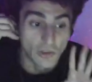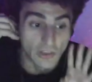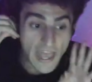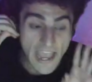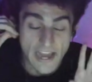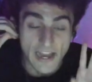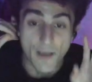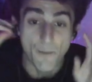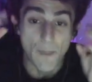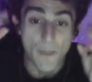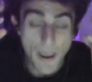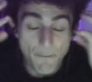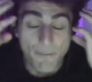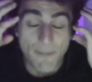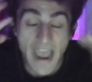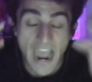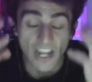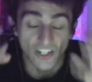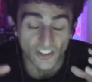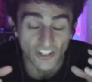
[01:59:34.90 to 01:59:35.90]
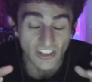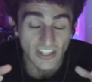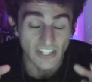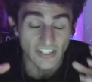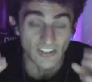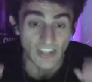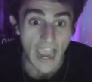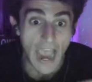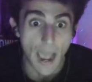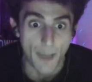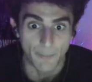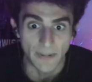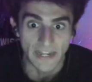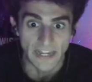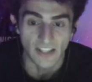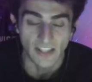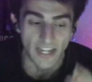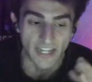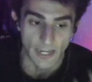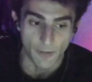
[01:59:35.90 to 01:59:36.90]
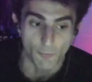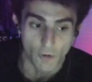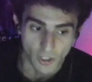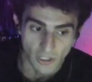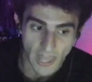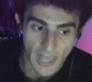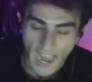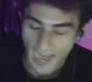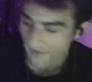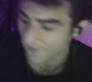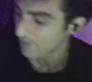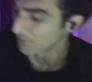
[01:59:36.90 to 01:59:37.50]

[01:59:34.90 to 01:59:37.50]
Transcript: like imagine this happening like in real life.